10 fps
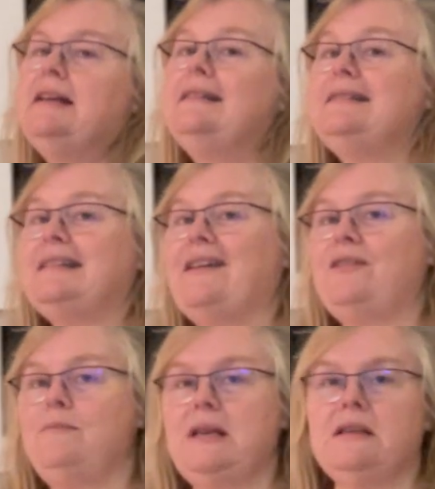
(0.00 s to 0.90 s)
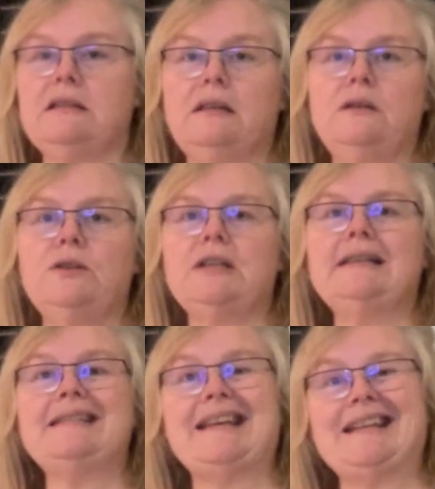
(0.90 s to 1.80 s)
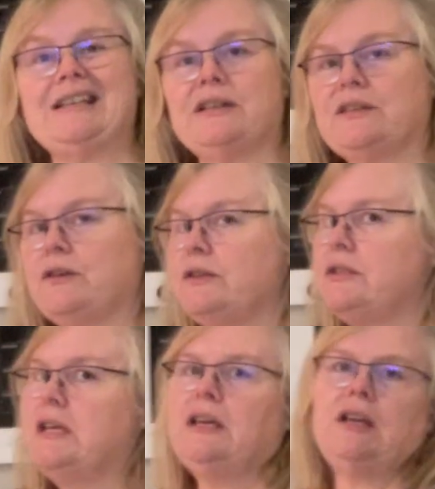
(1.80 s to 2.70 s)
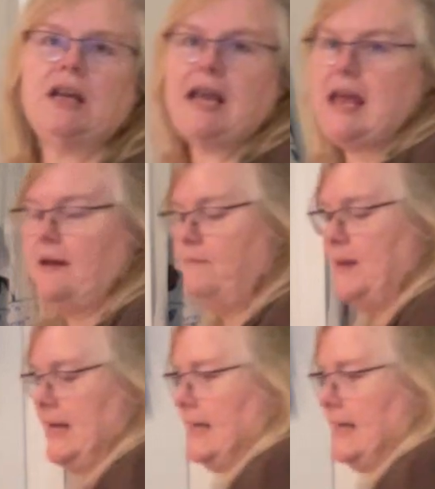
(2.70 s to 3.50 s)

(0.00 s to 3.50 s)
7 meal solutions and a dessert. You can't beat